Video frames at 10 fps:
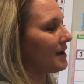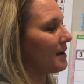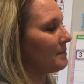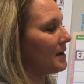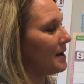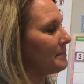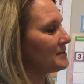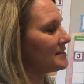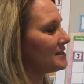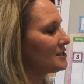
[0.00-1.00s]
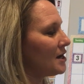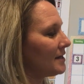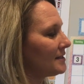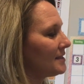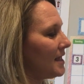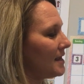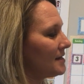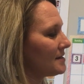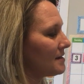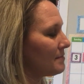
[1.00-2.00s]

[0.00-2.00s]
Come up to the dotted line,